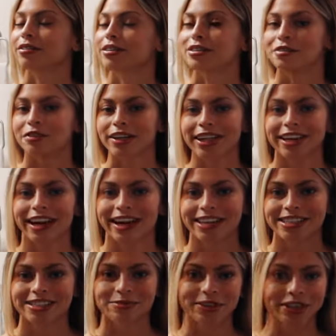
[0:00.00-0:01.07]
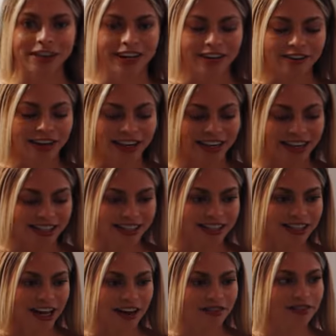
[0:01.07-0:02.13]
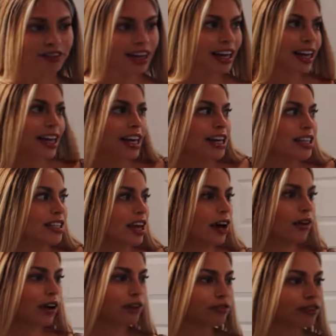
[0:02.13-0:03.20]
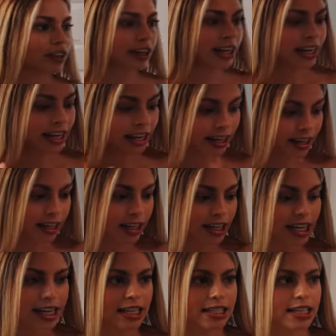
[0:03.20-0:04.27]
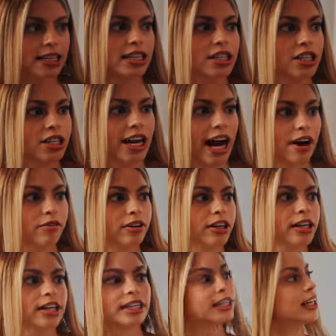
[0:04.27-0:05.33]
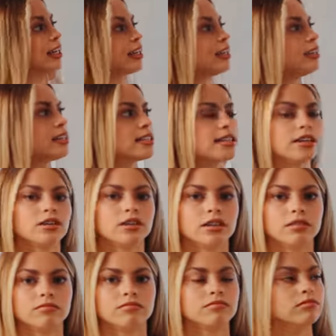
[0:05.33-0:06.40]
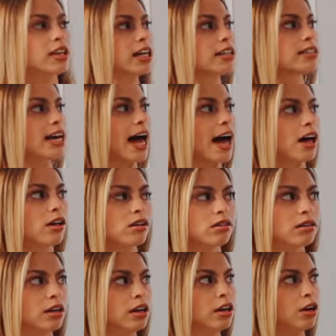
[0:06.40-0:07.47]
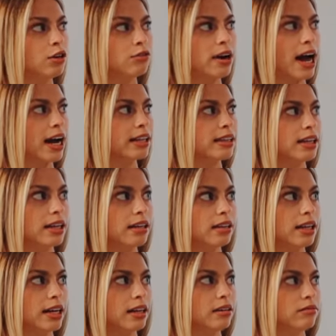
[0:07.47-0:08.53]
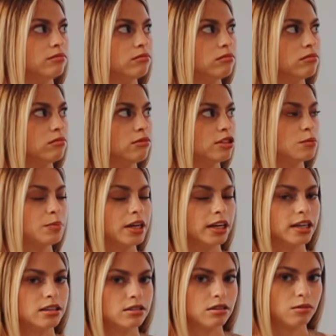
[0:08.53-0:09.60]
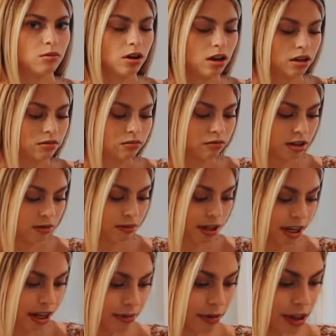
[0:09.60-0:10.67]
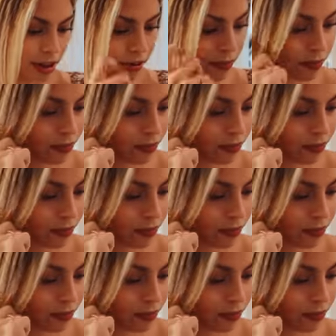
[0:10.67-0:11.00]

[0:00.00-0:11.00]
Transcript: It's really nice when you're getting ready and stuff. So over here is the shower and then this little like towel rack that like was built into a wall when we came here.